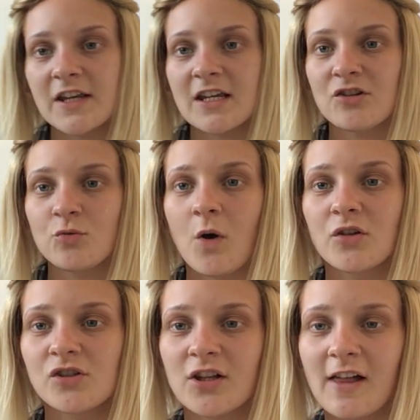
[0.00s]
for each
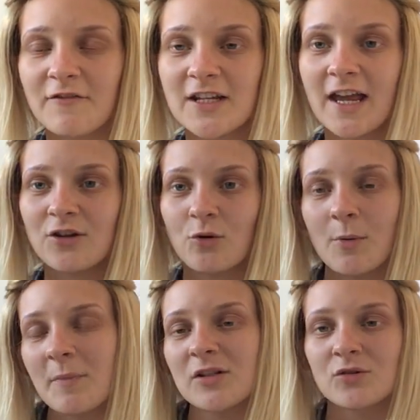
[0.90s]
one. So you'll have to get your
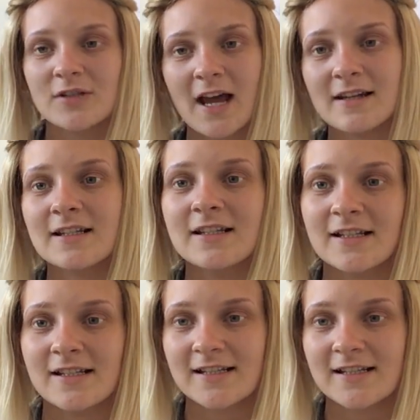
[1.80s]
mummies or daddies to